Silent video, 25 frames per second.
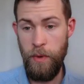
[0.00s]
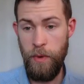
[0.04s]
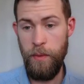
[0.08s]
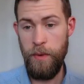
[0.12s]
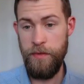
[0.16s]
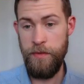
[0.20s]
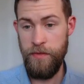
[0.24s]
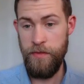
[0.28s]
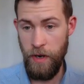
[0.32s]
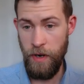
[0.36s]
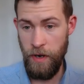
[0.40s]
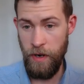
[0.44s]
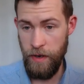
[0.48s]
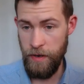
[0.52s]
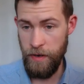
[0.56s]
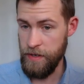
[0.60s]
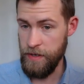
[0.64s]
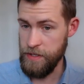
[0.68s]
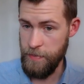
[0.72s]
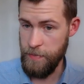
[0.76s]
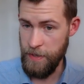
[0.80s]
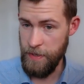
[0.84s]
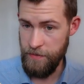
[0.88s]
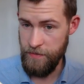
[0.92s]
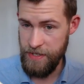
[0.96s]
what we've got is
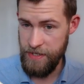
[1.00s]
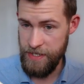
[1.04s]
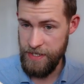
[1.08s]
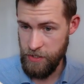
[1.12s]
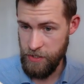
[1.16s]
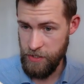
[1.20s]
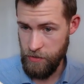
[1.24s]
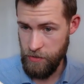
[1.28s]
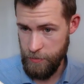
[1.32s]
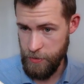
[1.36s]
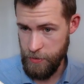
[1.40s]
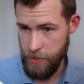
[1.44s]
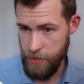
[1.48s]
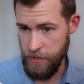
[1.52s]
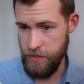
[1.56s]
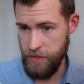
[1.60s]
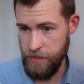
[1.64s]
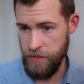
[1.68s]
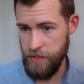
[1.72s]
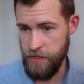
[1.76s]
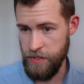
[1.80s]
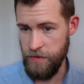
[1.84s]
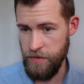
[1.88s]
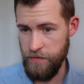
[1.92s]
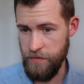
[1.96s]
a bit of a description
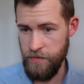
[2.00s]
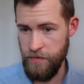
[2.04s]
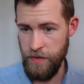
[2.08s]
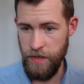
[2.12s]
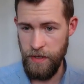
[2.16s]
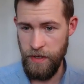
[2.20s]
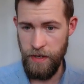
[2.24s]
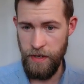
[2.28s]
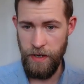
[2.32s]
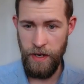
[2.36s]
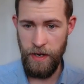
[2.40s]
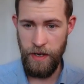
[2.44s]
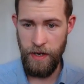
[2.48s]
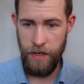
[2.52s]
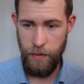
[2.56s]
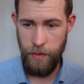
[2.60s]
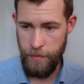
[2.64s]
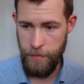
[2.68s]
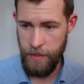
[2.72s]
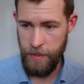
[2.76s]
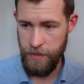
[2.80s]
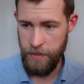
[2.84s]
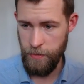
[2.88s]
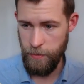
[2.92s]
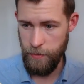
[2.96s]
just of the
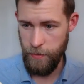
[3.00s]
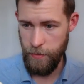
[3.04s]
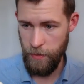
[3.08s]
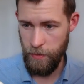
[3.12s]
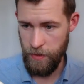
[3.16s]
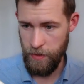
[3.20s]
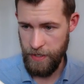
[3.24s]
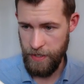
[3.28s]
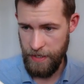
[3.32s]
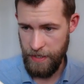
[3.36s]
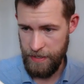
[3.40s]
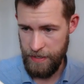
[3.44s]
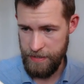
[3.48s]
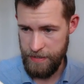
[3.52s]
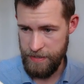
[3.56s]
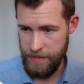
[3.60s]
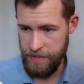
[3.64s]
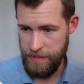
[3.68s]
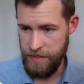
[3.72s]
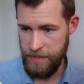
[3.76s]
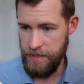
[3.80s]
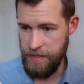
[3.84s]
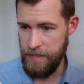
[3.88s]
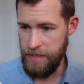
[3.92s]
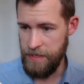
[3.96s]
equipment that we were looking at.
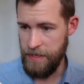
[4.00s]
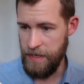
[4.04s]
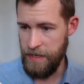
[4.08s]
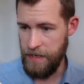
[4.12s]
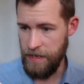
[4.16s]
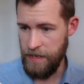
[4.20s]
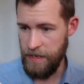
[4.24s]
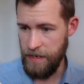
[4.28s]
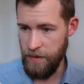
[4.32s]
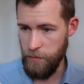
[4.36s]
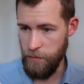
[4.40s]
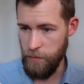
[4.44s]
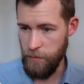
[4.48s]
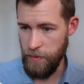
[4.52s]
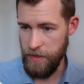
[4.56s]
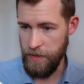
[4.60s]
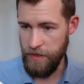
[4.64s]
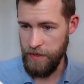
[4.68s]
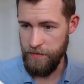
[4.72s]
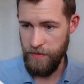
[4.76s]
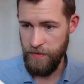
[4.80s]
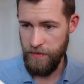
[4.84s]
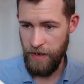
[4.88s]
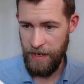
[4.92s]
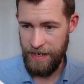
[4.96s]

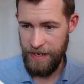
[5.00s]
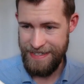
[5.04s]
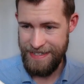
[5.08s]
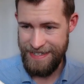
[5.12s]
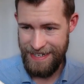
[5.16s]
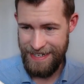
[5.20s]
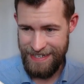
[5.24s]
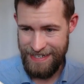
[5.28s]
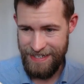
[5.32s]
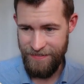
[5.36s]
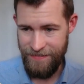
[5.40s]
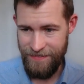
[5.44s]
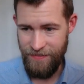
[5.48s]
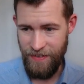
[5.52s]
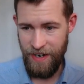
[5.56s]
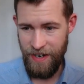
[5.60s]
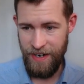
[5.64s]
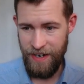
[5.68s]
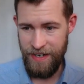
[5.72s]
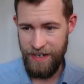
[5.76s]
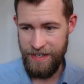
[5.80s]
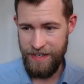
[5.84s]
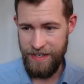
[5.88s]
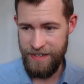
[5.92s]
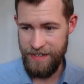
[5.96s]
We've
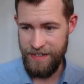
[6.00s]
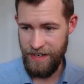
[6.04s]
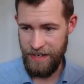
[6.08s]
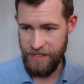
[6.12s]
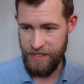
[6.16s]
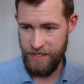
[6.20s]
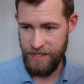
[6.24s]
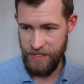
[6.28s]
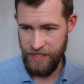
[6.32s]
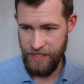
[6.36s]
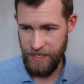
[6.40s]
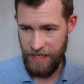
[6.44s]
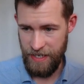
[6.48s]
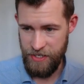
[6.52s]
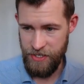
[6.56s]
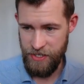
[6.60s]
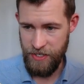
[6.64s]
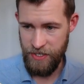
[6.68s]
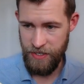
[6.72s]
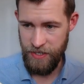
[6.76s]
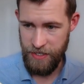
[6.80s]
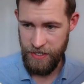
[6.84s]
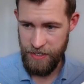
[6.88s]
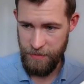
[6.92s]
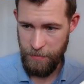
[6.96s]
identified the
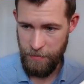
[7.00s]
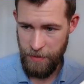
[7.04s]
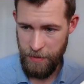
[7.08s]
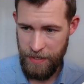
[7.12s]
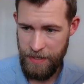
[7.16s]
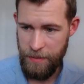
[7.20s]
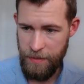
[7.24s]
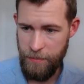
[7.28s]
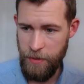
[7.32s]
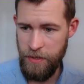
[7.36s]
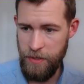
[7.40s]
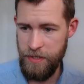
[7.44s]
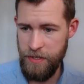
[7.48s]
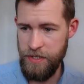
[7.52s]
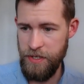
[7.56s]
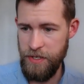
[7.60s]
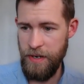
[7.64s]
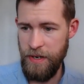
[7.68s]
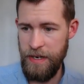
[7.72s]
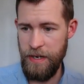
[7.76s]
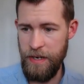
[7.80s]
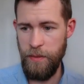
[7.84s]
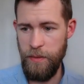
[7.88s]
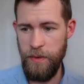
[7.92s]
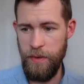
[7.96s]
legislation that's applicable. So
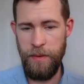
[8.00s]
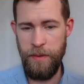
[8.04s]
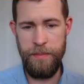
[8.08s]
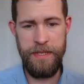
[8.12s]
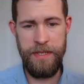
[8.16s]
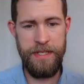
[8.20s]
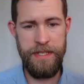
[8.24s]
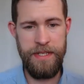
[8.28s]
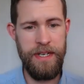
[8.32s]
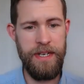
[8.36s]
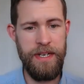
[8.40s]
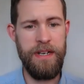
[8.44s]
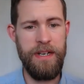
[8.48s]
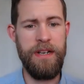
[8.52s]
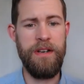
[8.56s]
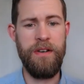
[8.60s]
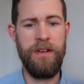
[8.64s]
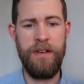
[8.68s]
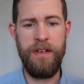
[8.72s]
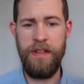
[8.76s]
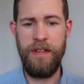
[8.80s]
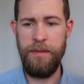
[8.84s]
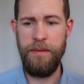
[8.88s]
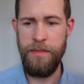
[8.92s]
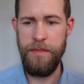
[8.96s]
here we were particularly
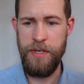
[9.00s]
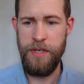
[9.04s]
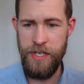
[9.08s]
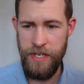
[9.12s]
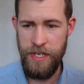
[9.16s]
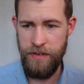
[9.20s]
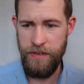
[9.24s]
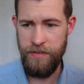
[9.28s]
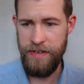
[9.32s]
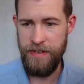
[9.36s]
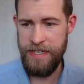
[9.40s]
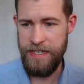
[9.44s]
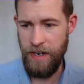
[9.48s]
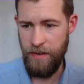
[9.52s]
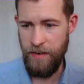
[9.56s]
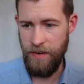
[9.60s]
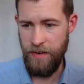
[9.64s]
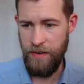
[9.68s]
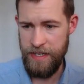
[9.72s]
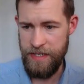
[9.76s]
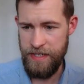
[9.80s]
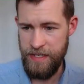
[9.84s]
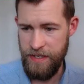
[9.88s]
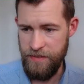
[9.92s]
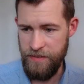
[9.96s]
looking at the machinery
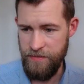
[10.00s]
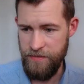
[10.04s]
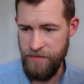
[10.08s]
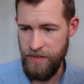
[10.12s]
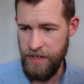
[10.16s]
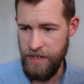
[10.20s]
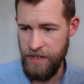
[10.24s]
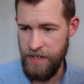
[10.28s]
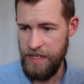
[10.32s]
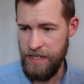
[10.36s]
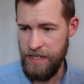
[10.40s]
directive.